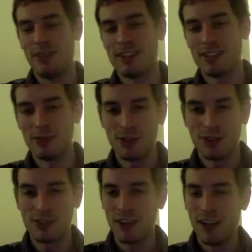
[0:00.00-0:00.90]
Because in
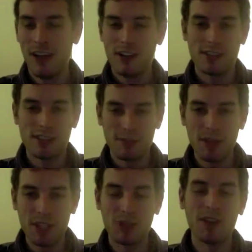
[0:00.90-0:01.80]
order to
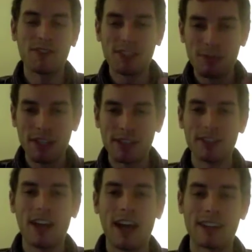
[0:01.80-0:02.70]
speak, you have to speak a
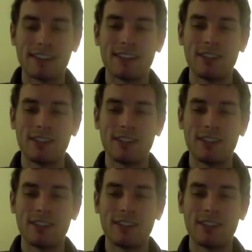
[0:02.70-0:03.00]
lot.